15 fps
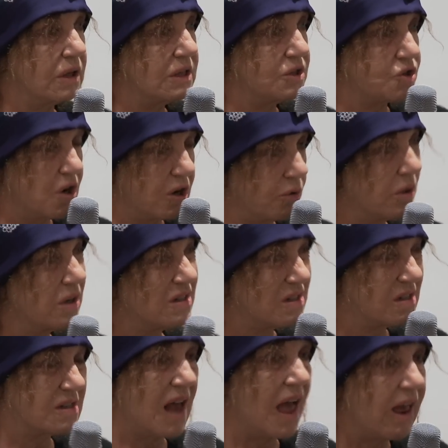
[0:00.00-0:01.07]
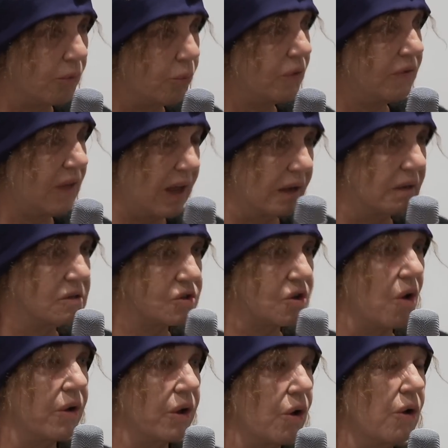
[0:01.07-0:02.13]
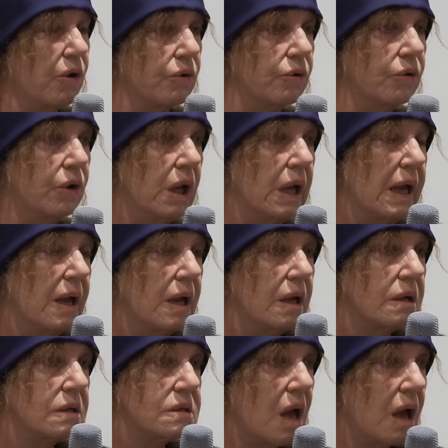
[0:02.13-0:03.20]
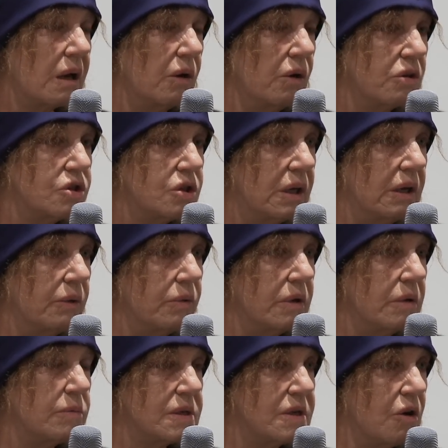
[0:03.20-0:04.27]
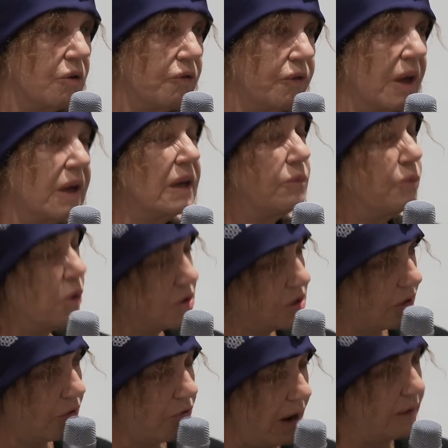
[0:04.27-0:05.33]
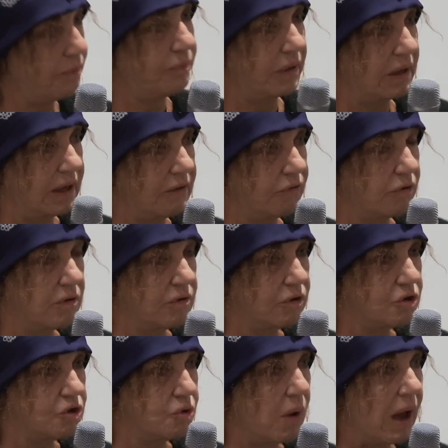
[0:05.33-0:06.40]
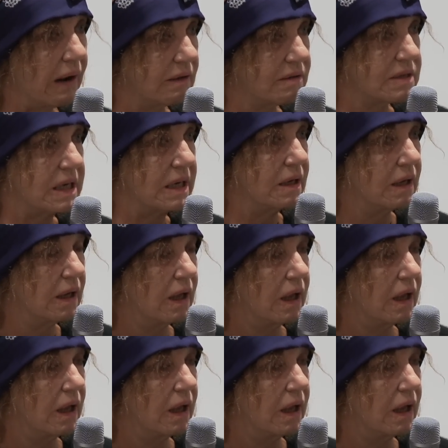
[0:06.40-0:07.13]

He's trying to understand what the hell is going on psychologically with himself. And he was a great believer in the duality